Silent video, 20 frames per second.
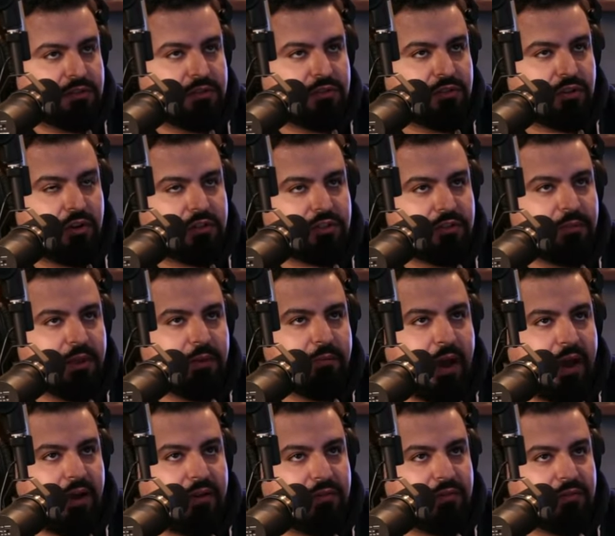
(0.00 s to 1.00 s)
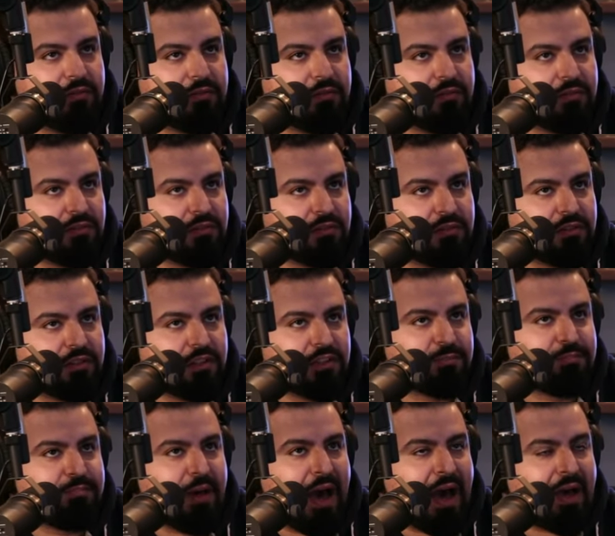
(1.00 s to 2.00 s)
talk to me about this
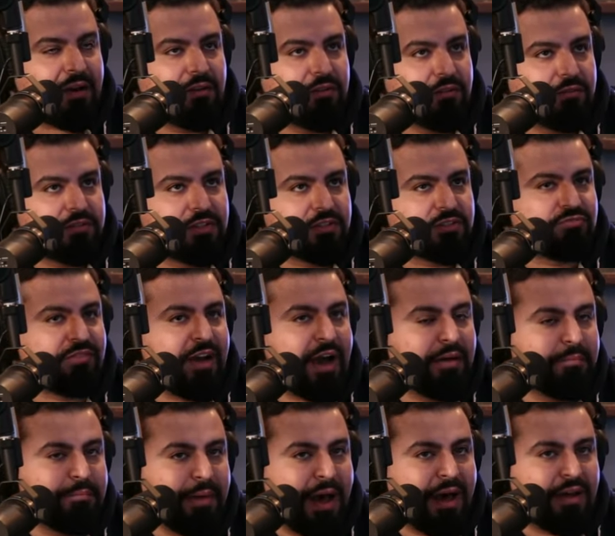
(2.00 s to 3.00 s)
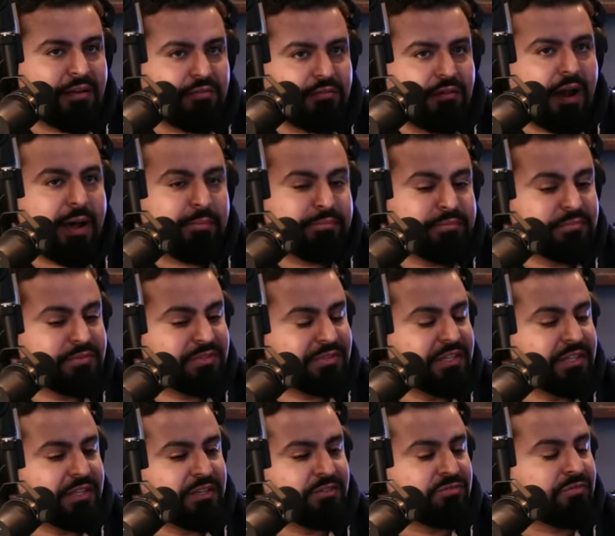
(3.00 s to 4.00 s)
battle, this rap, battle rap
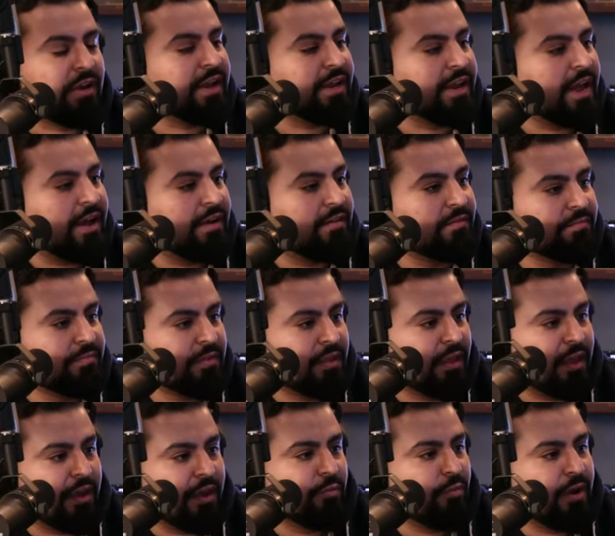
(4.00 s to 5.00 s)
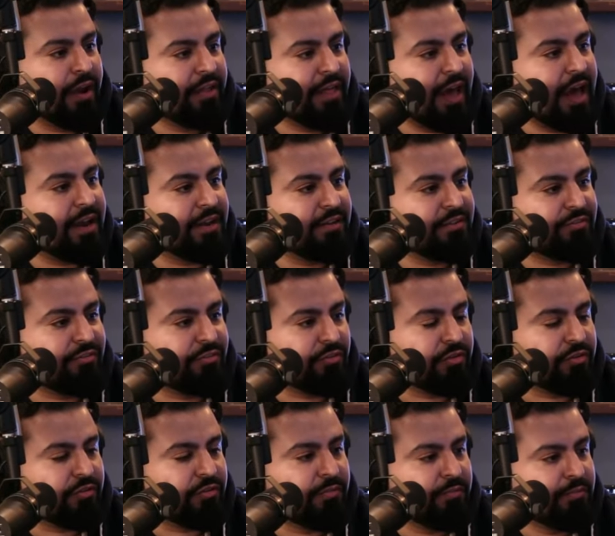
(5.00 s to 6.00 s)
scene right now, and where that is for
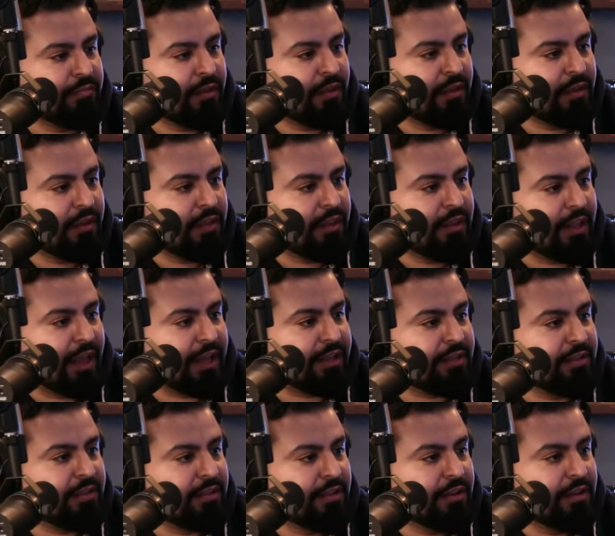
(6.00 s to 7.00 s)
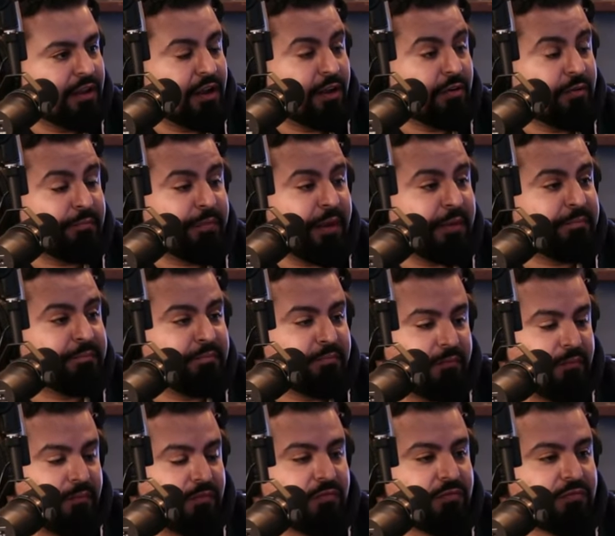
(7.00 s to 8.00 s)
you. Like, so ba-
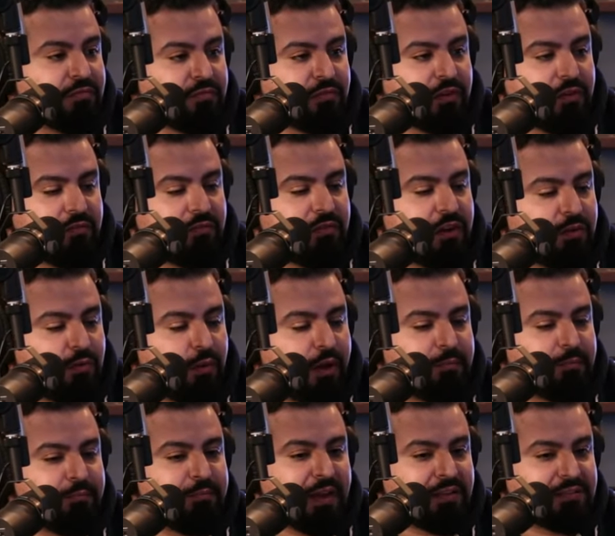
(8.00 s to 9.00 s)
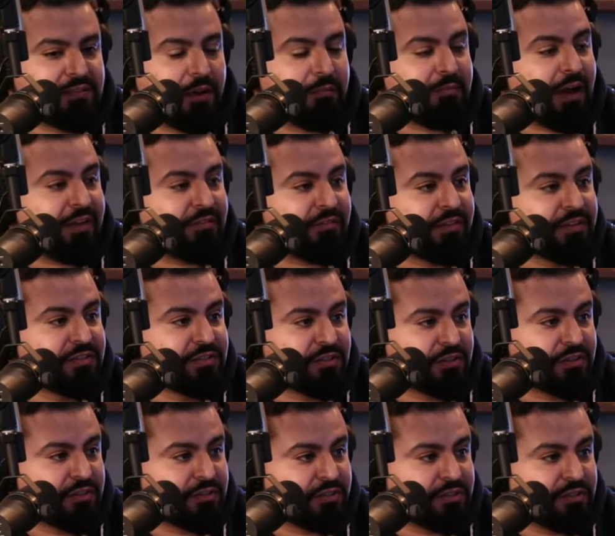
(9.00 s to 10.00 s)
um, real quick, based on my
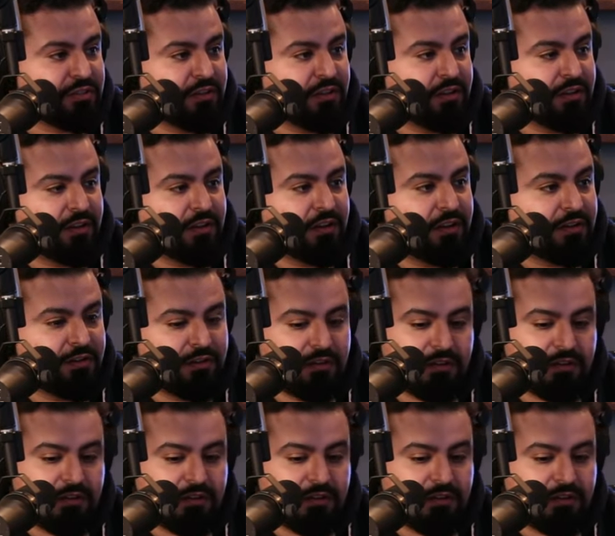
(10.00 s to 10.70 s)
research, right?